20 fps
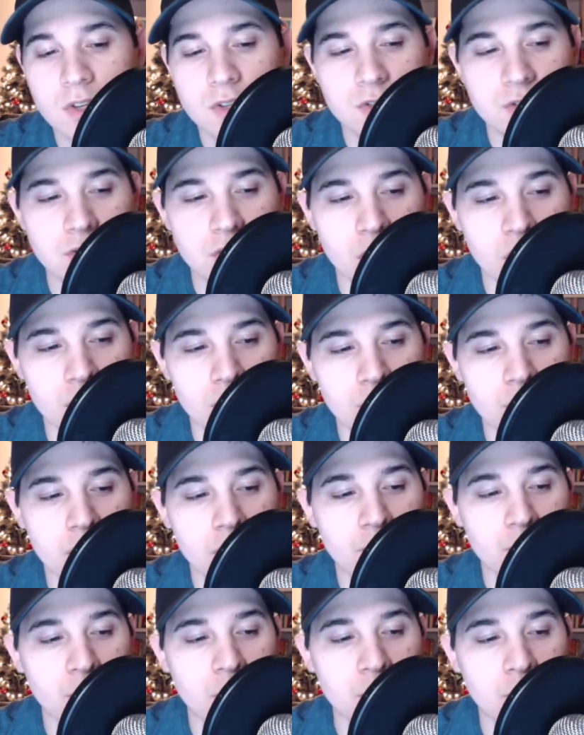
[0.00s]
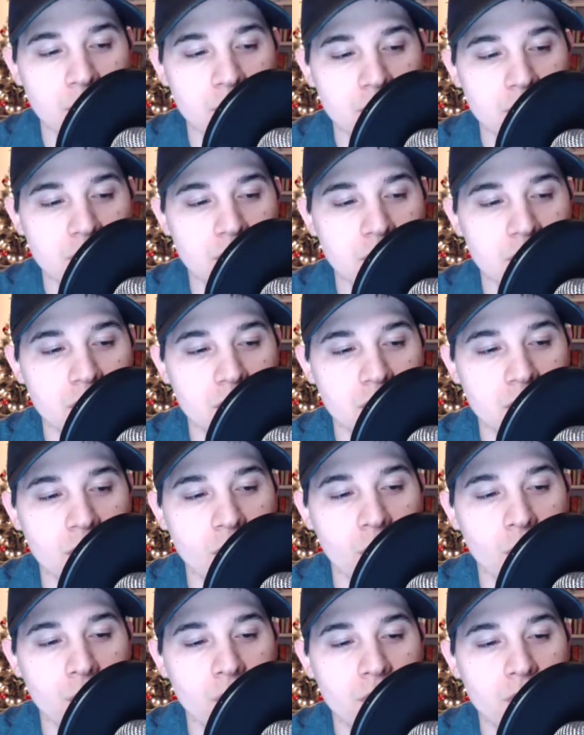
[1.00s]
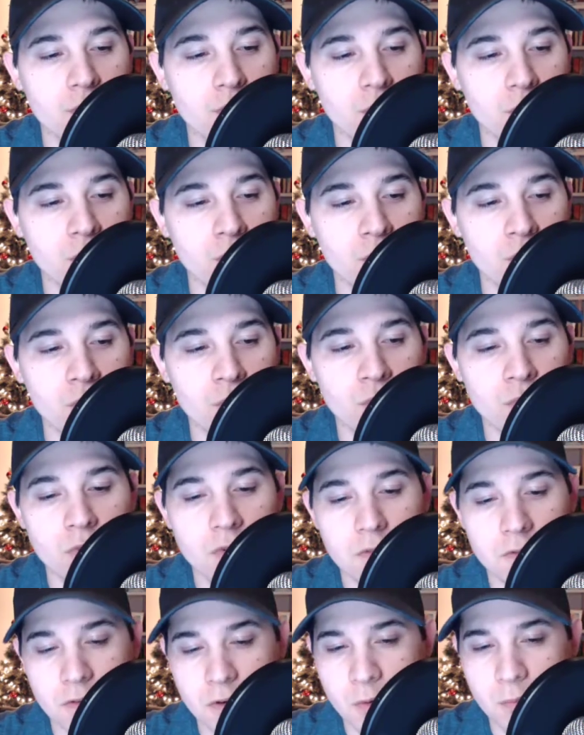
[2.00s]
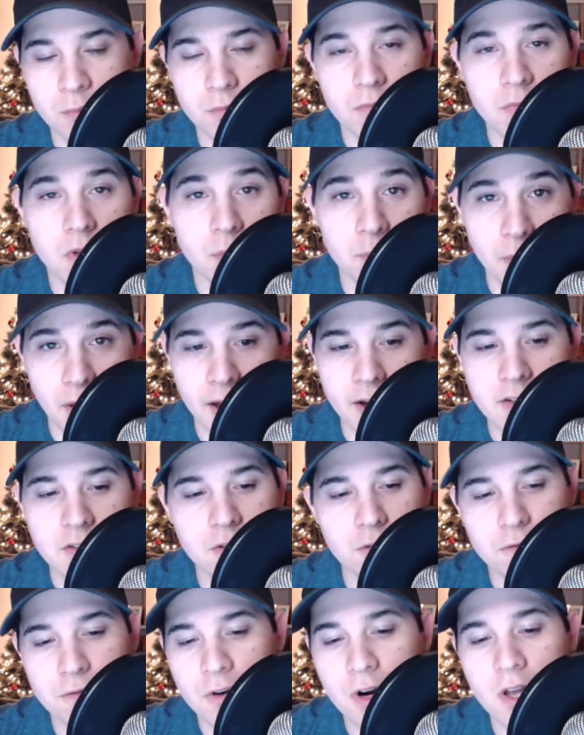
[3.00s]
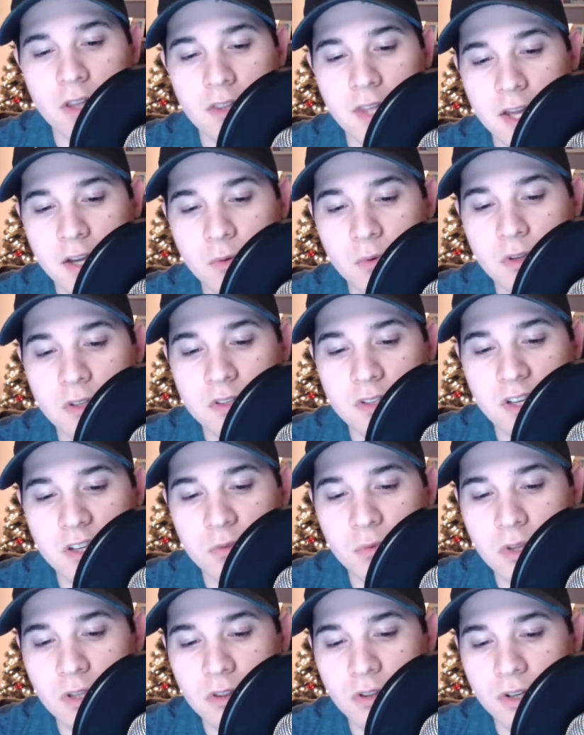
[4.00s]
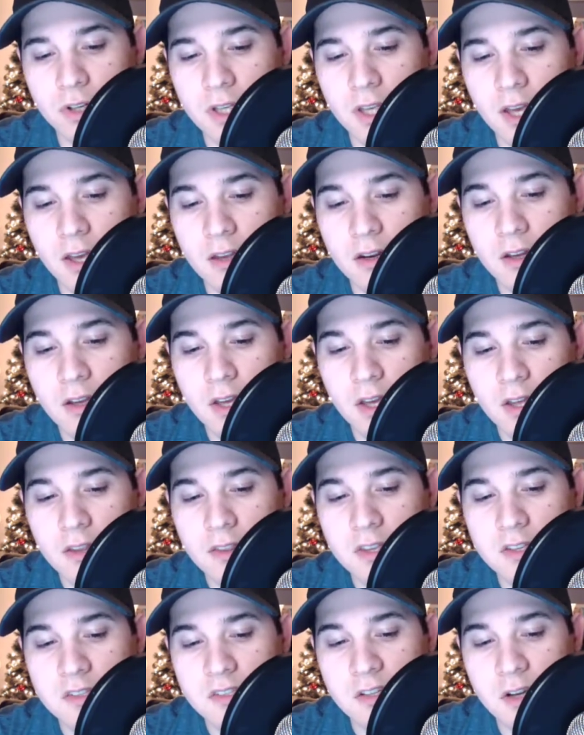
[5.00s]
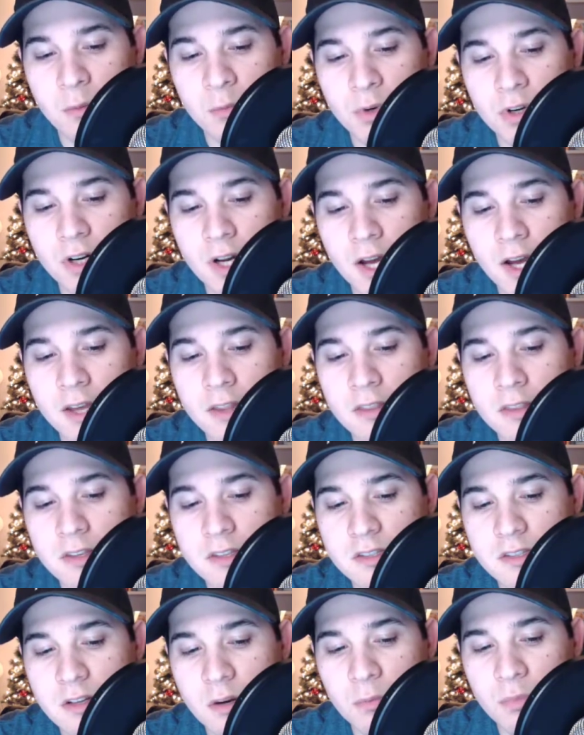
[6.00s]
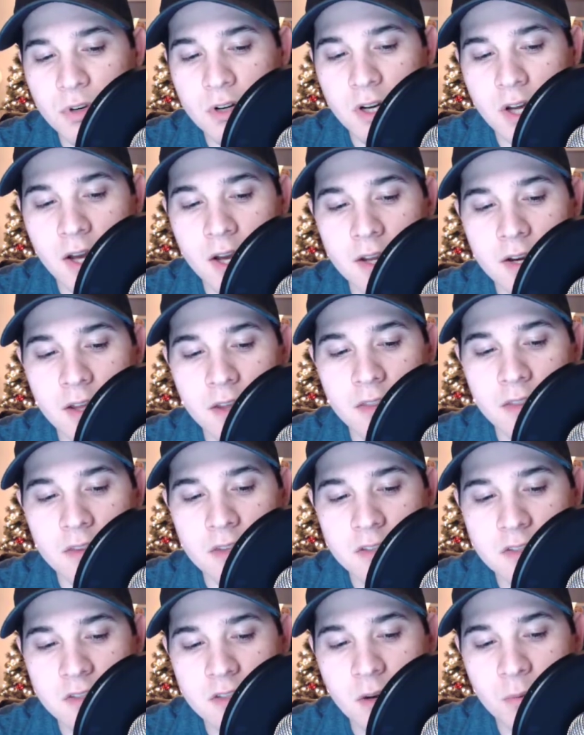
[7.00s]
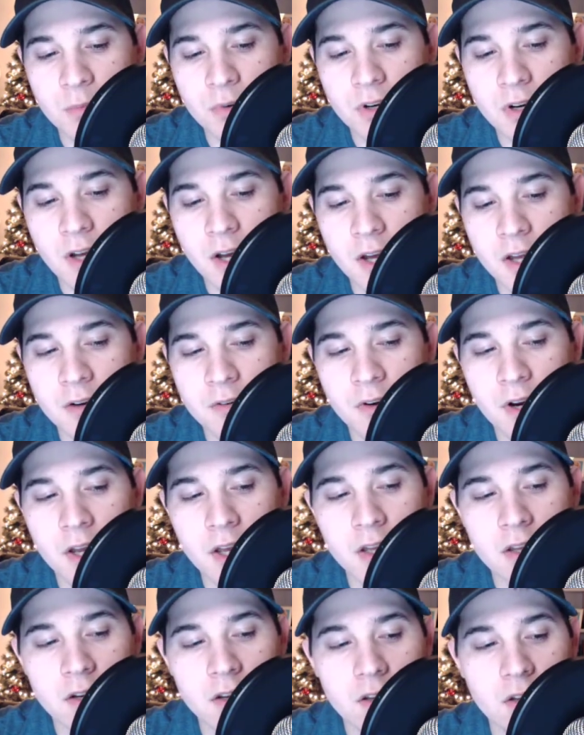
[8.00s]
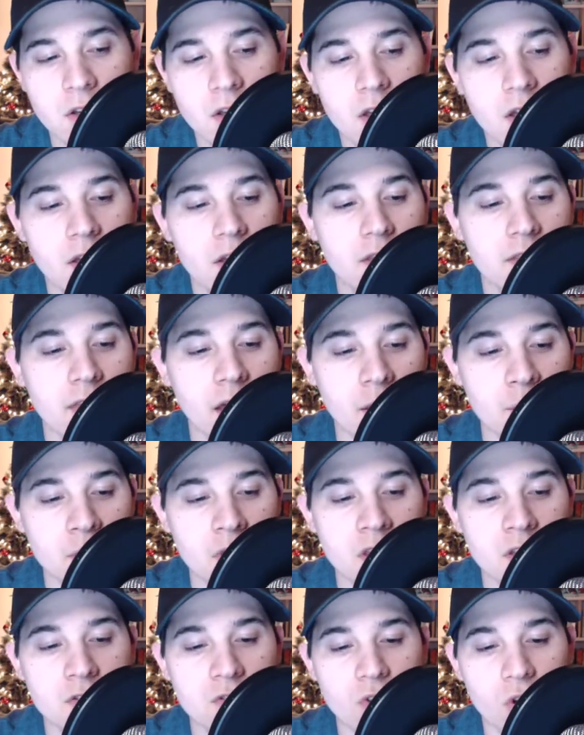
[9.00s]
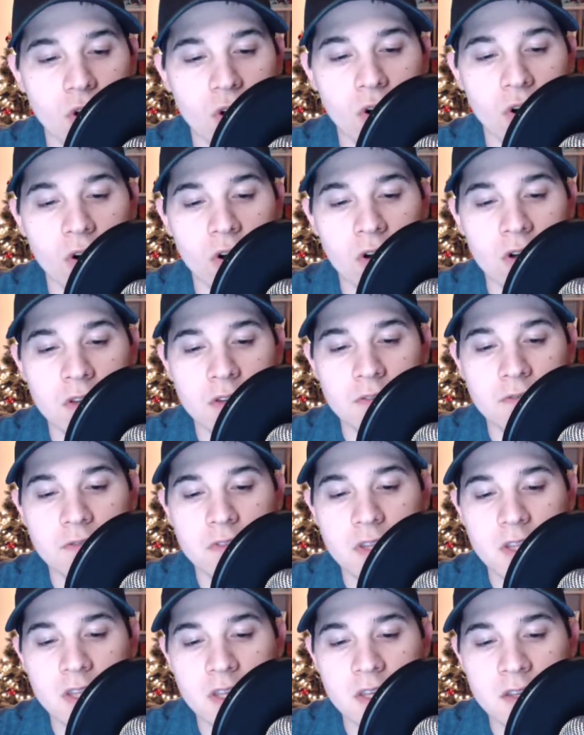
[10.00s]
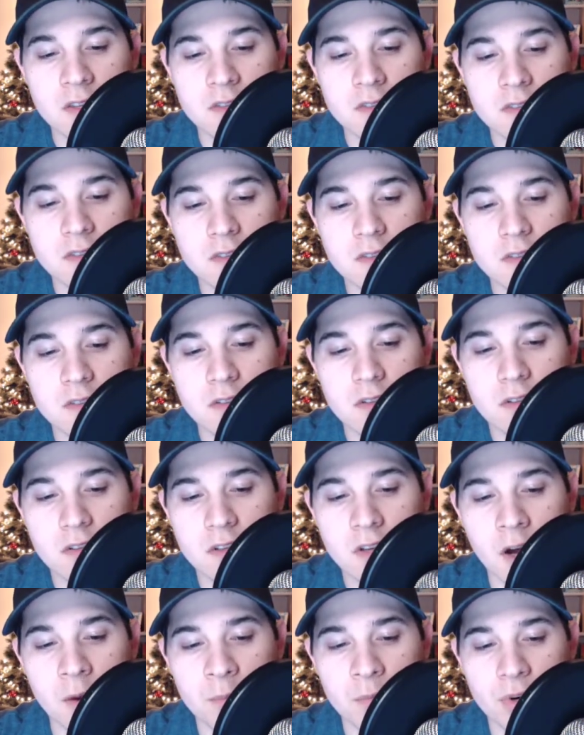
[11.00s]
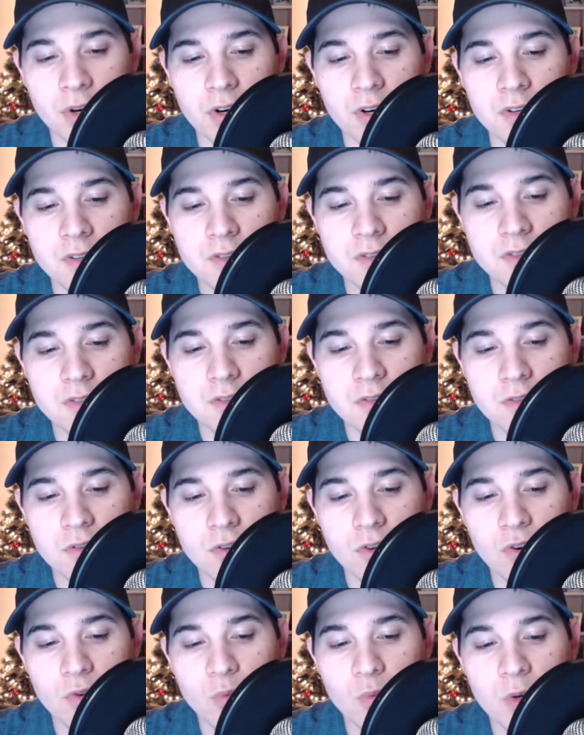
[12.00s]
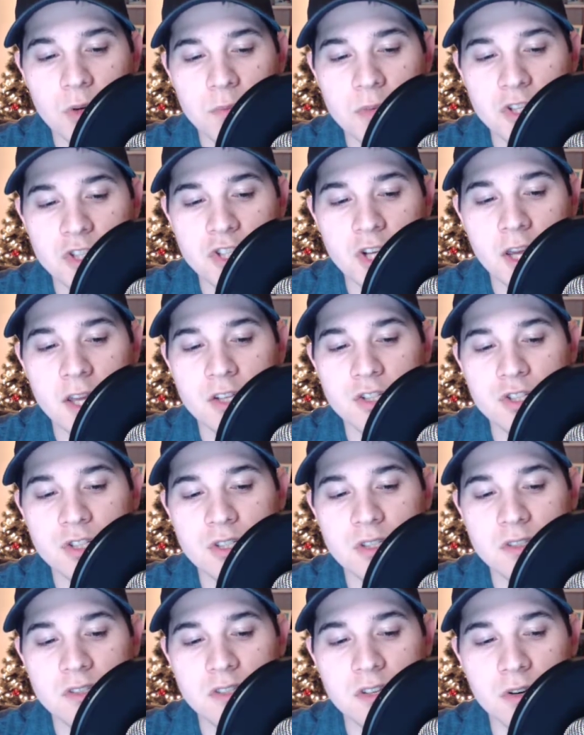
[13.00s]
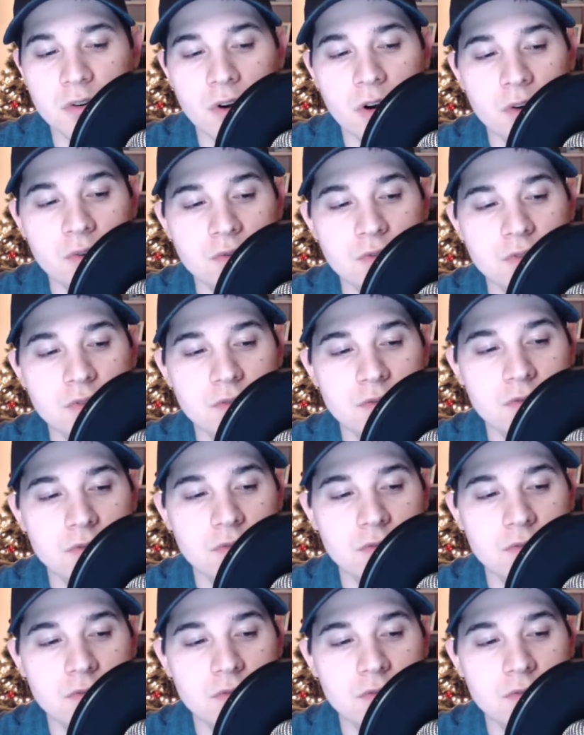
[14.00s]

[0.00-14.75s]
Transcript: So if we were to go through from back to front like we did, we look at this number 9, this number 9, and this number 9, right? That means all of these numbers would be changed to zeros,